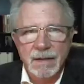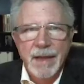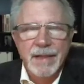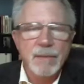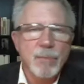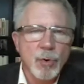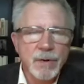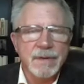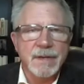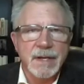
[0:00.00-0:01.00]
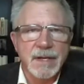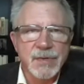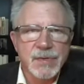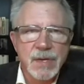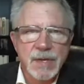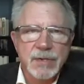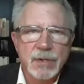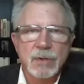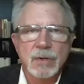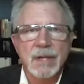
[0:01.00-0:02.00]
The important thing is to
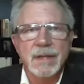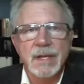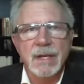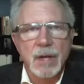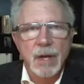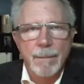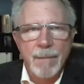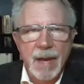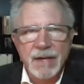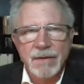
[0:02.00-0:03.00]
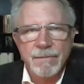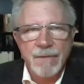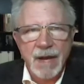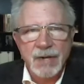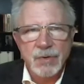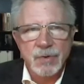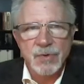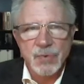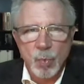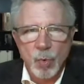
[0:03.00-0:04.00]
look at the
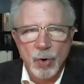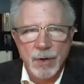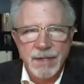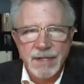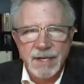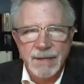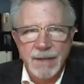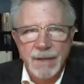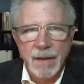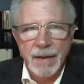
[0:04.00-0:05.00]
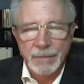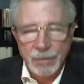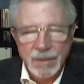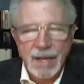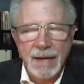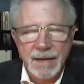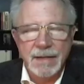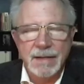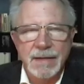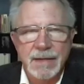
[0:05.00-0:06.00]
manufacturer's warranty and look at it
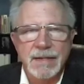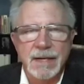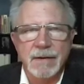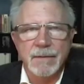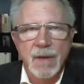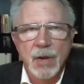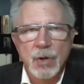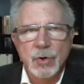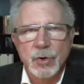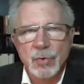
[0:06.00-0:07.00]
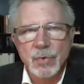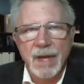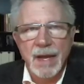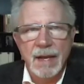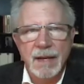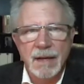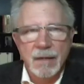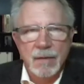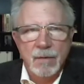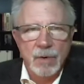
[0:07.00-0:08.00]
in detail. Do they
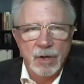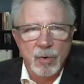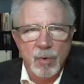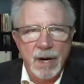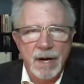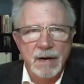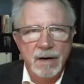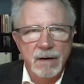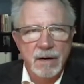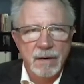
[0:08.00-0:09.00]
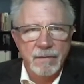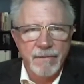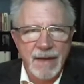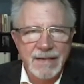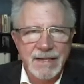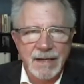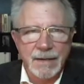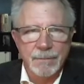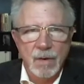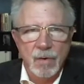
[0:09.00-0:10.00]
require venting,
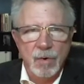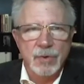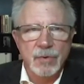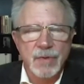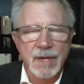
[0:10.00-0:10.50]
or do they